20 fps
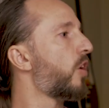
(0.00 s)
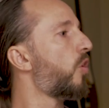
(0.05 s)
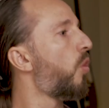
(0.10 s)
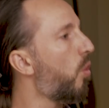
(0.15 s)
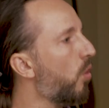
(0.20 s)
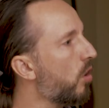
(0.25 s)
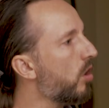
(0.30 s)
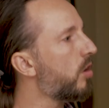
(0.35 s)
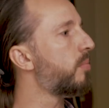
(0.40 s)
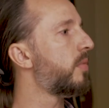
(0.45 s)

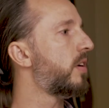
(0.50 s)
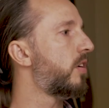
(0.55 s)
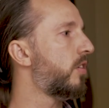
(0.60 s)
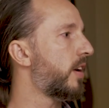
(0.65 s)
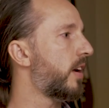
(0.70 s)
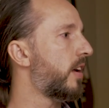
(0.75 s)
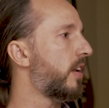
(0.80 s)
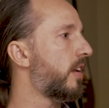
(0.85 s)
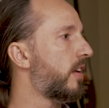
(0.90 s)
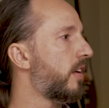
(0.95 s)
Quarter
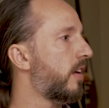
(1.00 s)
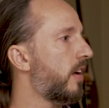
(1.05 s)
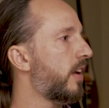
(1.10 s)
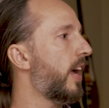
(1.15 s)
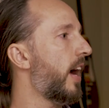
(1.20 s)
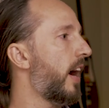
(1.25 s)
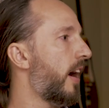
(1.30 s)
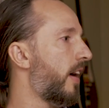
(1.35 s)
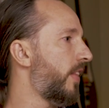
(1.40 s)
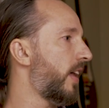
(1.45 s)
million.
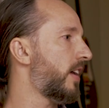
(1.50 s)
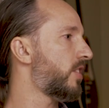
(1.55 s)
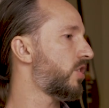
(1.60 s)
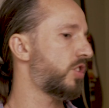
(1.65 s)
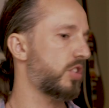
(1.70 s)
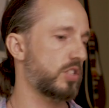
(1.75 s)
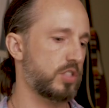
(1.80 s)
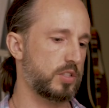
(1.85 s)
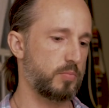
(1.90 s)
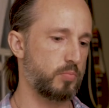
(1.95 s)
Yeah, and that's
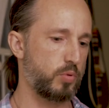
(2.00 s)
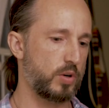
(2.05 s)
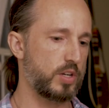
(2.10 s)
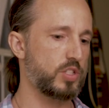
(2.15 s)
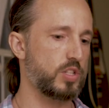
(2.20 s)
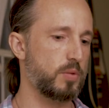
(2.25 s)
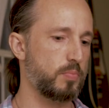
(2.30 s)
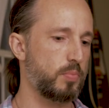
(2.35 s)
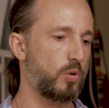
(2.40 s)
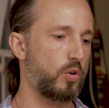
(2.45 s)
just
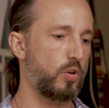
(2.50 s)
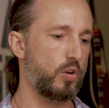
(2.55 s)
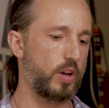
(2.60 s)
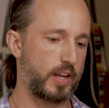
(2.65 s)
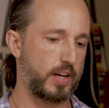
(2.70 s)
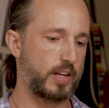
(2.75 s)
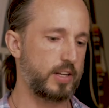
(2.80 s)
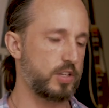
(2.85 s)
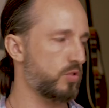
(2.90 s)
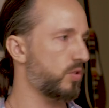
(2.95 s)
principal
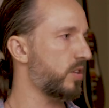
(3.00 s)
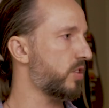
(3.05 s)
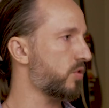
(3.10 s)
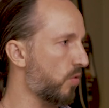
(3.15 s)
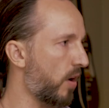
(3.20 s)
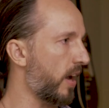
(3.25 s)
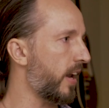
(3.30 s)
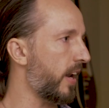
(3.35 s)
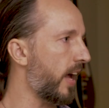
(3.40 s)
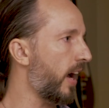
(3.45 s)
and interest
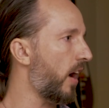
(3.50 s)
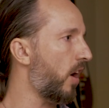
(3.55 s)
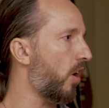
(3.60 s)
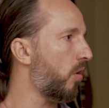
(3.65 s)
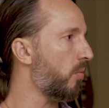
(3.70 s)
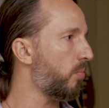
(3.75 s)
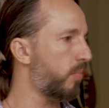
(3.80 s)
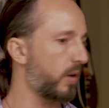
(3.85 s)
right now.